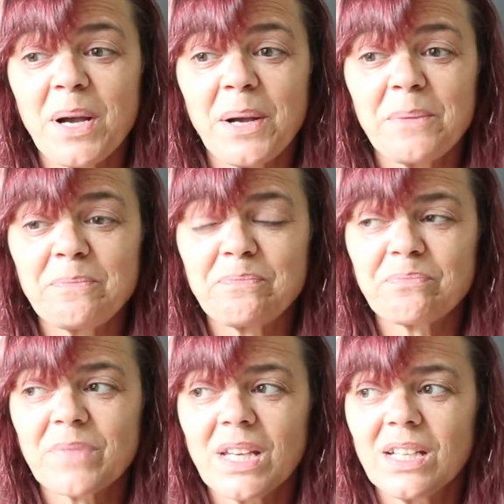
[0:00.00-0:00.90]
um,
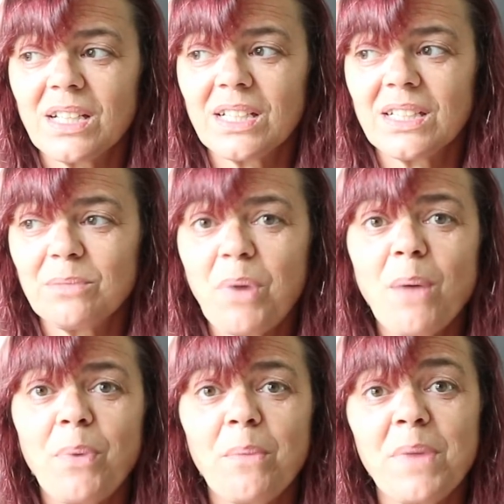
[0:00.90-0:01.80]
uh,
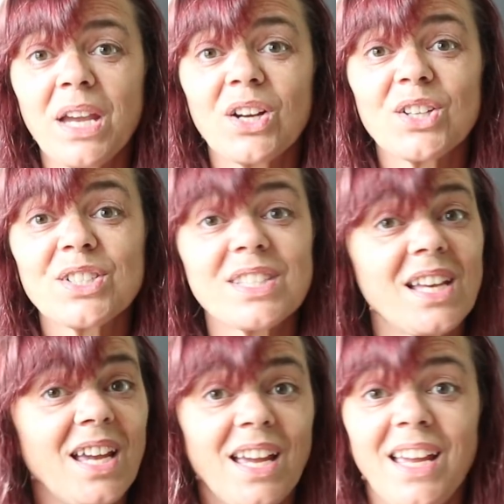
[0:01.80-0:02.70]
pom-pom makers
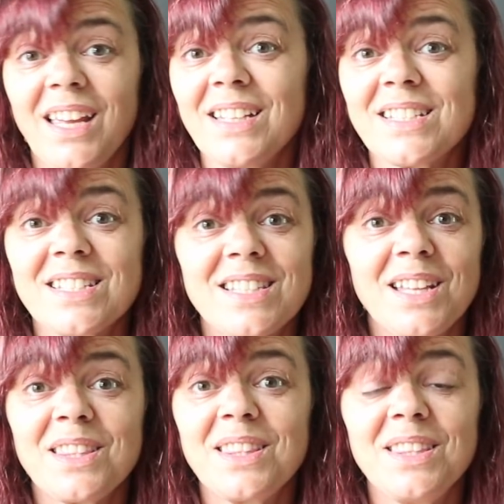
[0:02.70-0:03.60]
and
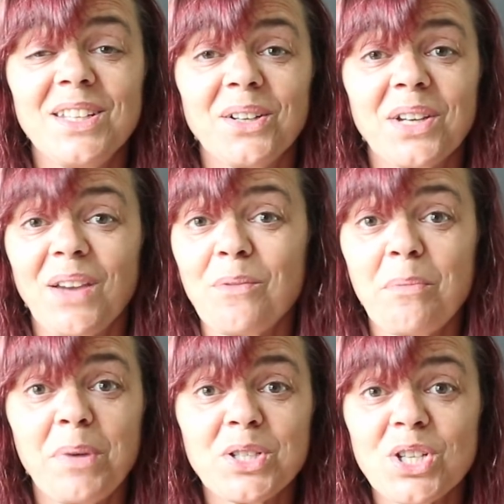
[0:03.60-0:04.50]
sent, you know, gave him
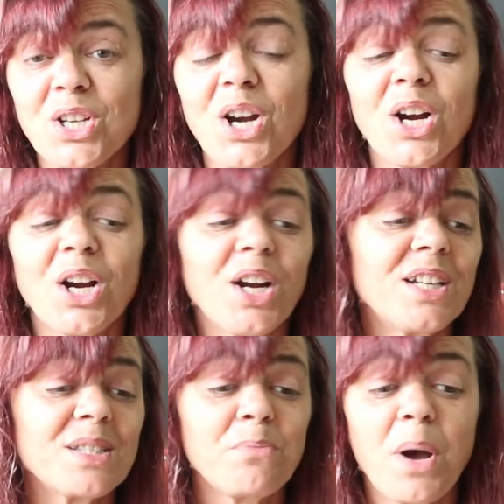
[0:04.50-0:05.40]
a bunch of yarn,
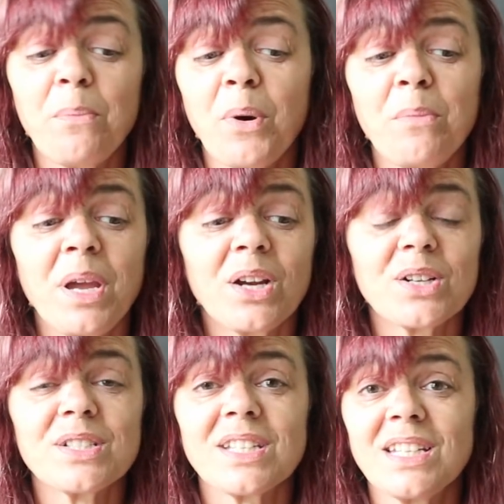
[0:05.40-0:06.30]
some pom-pom
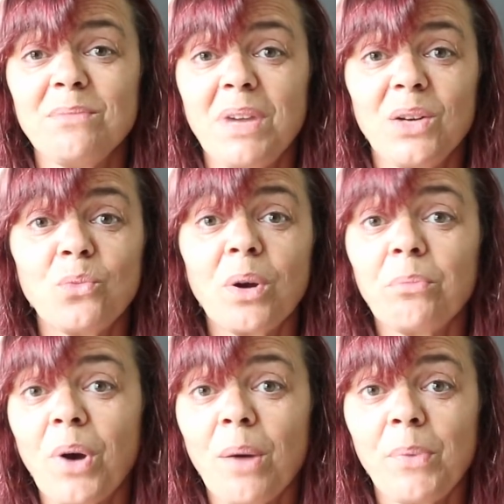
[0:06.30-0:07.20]
makers, and he made one
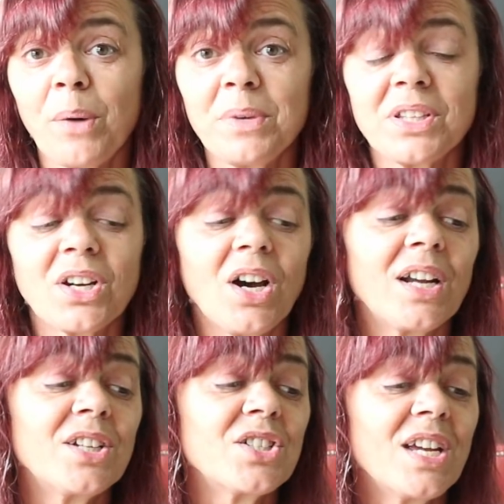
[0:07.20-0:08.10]
pom-pom at the
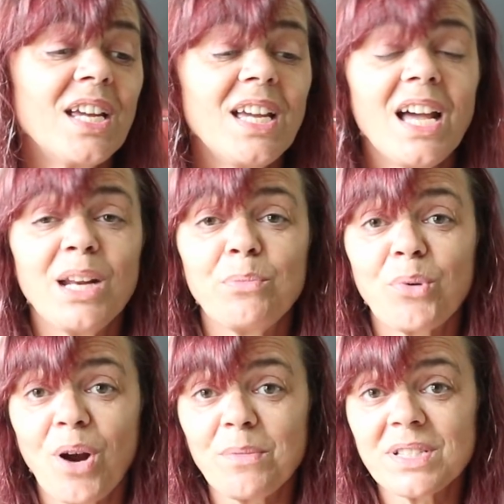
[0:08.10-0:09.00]
cottage. And he
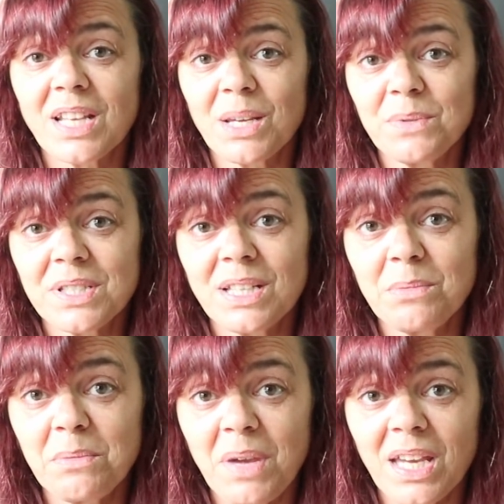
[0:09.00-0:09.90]
promised that he was going to
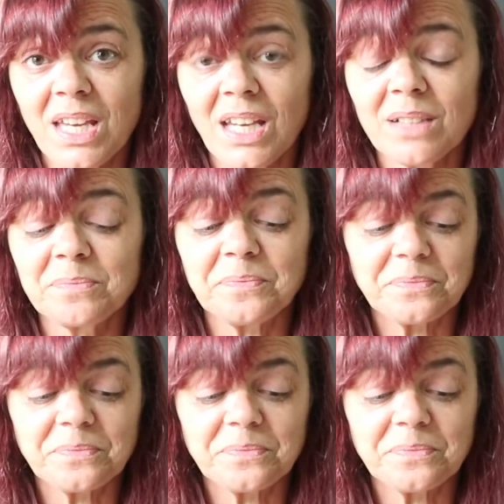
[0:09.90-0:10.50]
be making